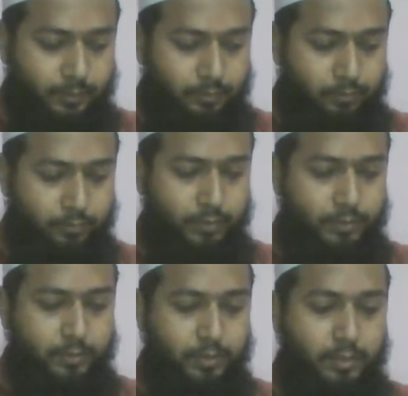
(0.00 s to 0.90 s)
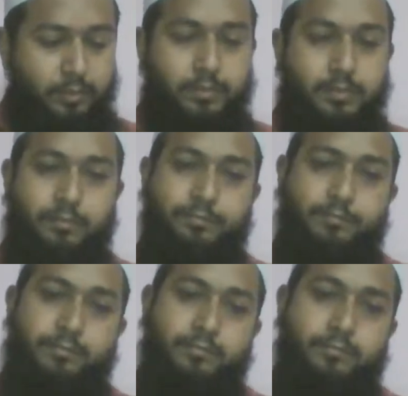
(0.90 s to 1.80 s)
So these are the
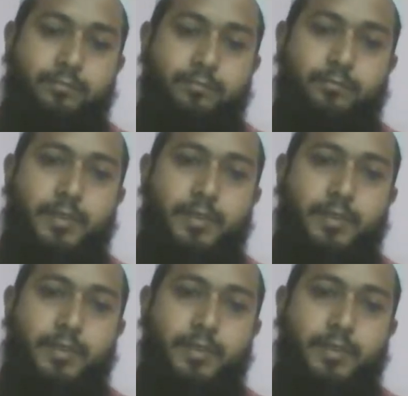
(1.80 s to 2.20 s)
some